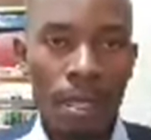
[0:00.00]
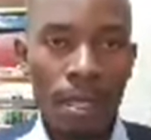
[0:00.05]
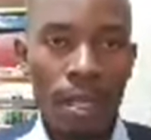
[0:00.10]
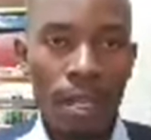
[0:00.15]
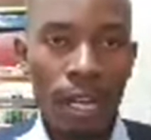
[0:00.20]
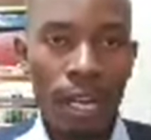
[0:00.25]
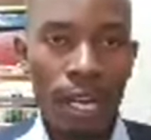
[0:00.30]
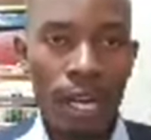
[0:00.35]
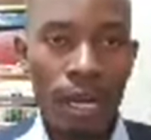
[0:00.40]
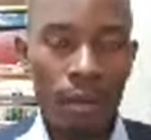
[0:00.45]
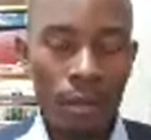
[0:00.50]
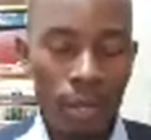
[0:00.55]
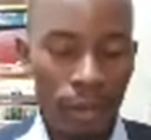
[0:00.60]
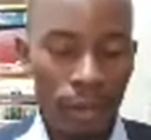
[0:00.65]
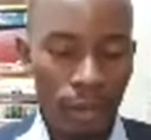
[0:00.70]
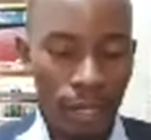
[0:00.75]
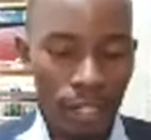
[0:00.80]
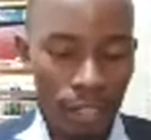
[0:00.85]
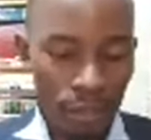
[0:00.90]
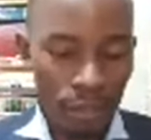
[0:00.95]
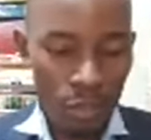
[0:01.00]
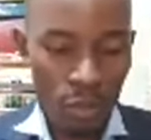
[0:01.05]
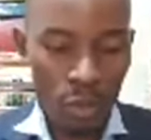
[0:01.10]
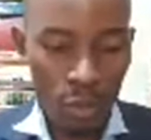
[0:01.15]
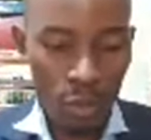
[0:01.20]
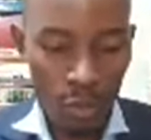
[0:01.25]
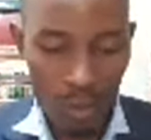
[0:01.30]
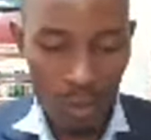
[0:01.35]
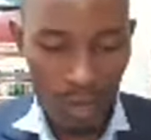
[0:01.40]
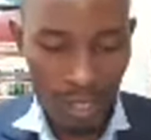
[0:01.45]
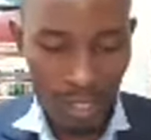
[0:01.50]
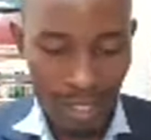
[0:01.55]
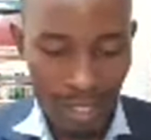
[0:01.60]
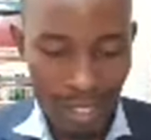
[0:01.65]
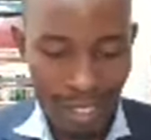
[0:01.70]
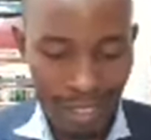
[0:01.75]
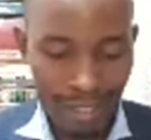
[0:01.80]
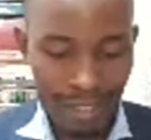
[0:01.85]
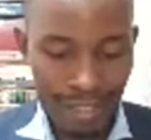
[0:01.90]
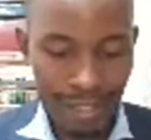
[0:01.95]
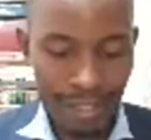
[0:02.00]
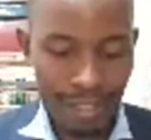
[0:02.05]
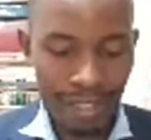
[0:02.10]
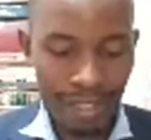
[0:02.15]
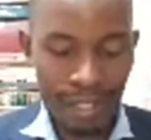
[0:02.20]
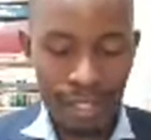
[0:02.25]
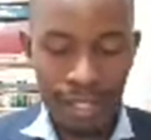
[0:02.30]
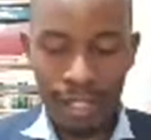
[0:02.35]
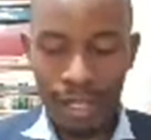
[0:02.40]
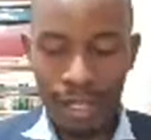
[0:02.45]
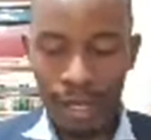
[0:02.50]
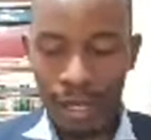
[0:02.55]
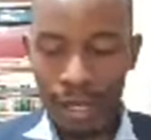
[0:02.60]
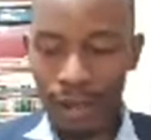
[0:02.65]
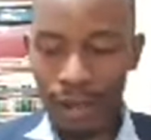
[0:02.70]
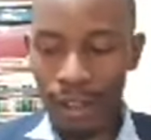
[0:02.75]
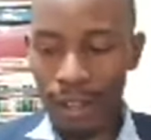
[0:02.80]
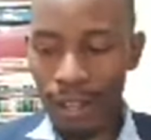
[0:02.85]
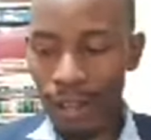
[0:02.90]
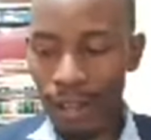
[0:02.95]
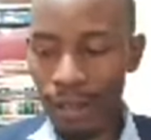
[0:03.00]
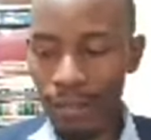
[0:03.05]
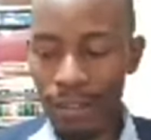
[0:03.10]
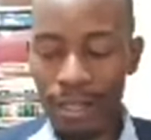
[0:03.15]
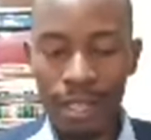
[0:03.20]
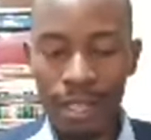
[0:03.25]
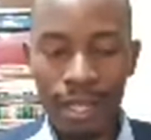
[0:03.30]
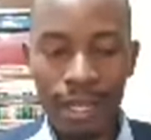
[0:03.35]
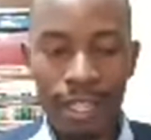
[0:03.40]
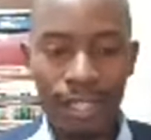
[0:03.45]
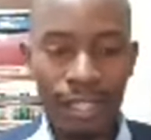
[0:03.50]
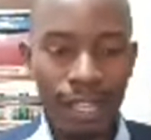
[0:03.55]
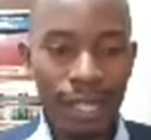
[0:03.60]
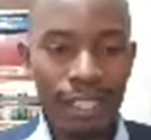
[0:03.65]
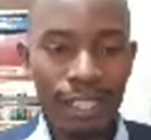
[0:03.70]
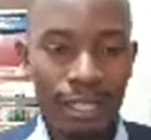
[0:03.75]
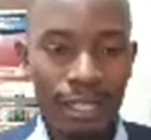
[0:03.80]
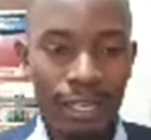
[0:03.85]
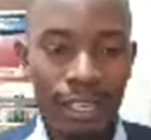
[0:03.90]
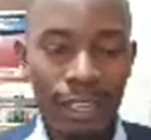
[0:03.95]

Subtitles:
We are going to discuss the legality,